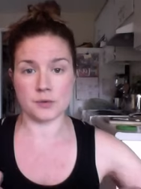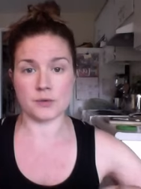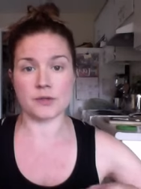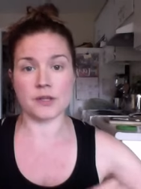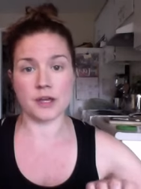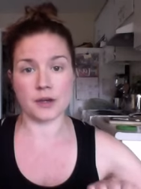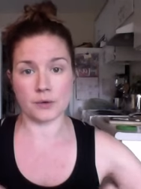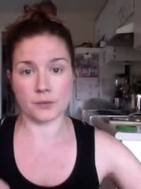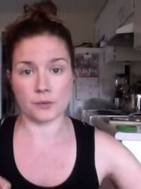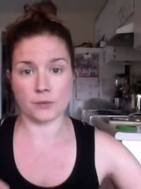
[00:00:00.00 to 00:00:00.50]
would
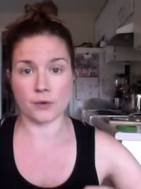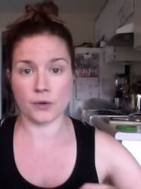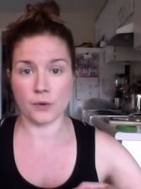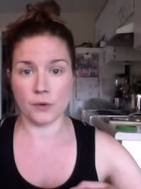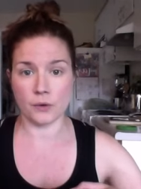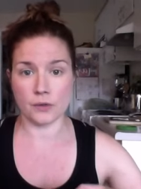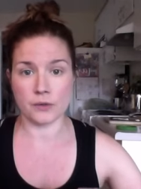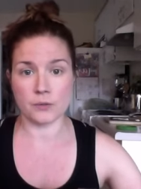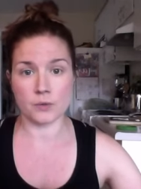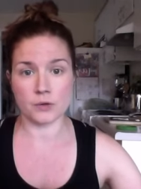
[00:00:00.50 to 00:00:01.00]
like
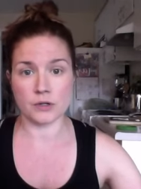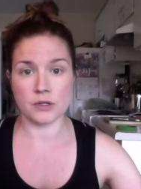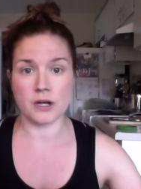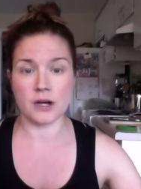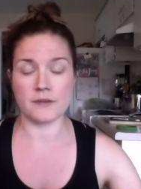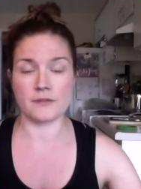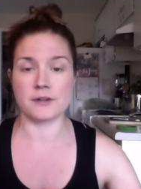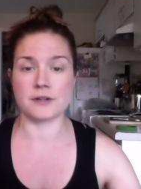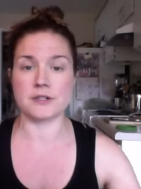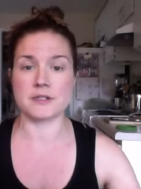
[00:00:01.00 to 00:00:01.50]
roll the wool
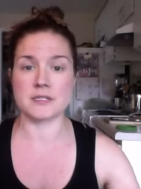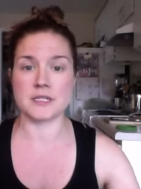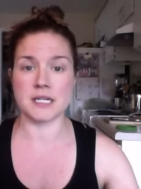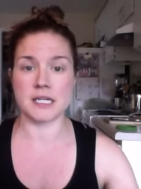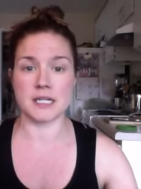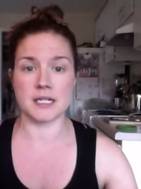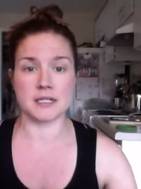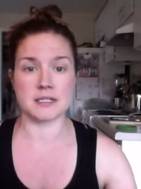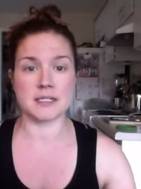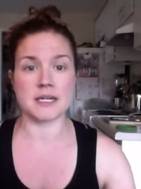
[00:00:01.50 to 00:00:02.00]
covers
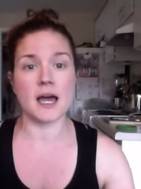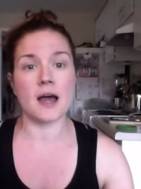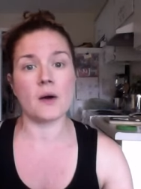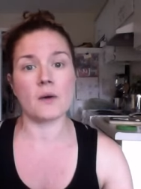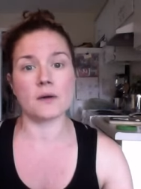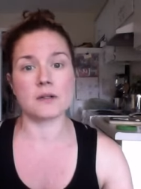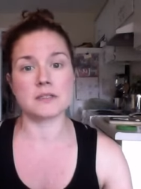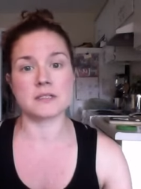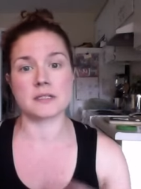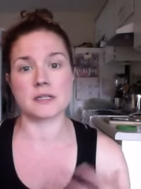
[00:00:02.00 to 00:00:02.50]
in a
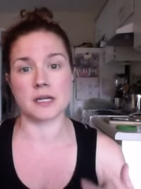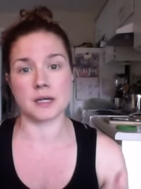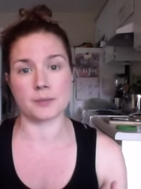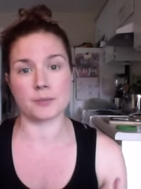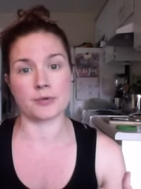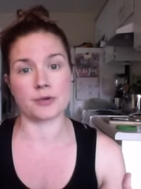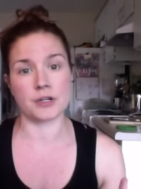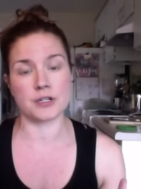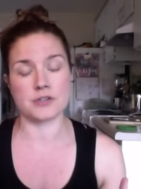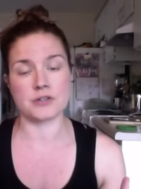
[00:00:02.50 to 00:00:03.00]
towel to
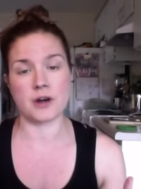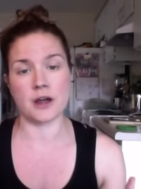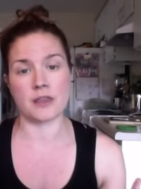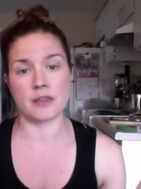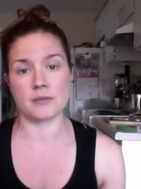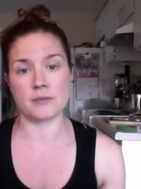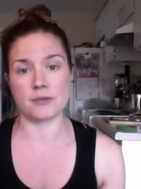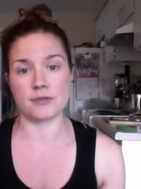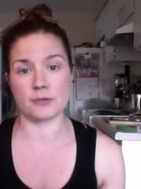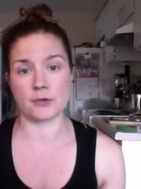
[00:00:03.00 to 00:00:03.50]
like pre-dry
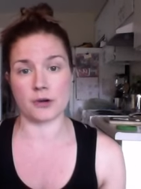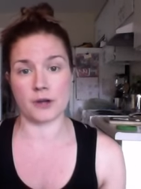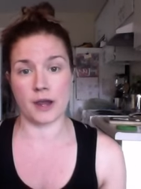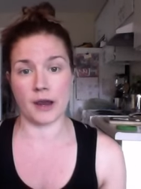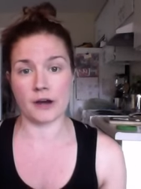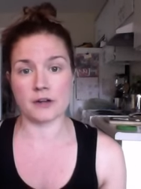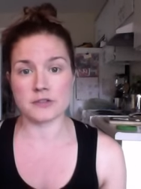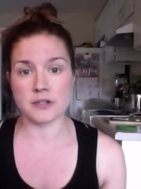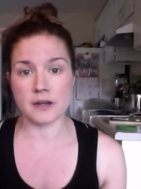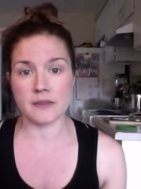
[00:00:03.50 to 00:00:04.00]
them before you
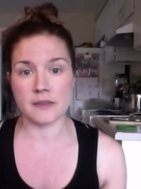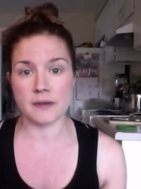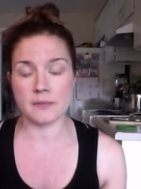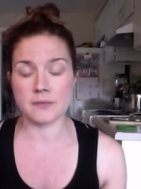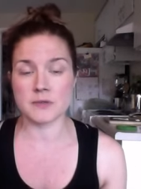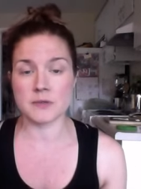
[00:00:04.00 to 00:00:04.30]
air dry them.